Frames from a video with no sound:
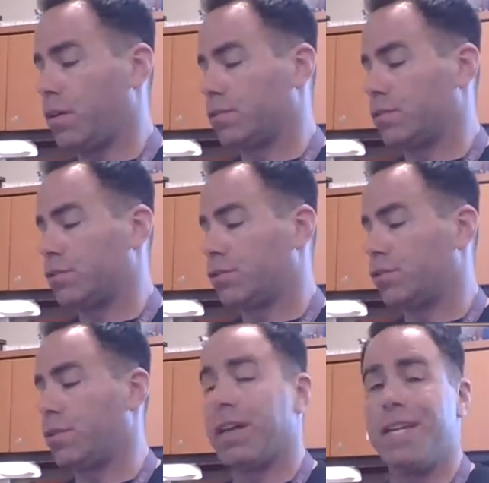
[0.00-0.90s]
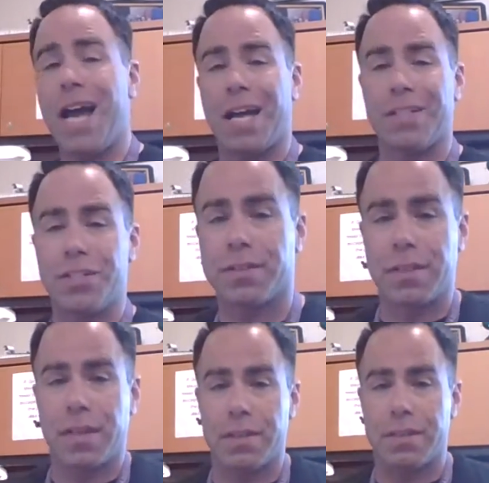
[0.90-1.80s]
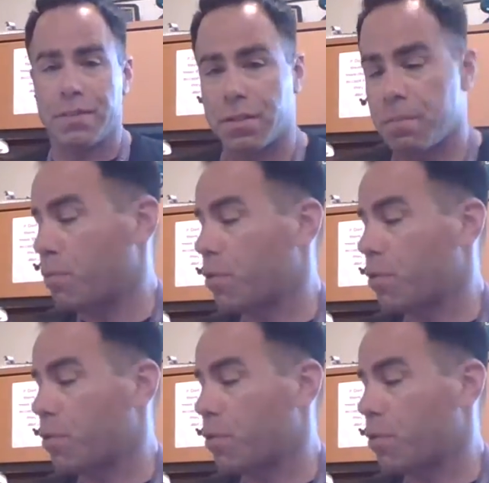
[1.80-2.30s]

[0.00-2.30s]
There's an important message for everybody in this one.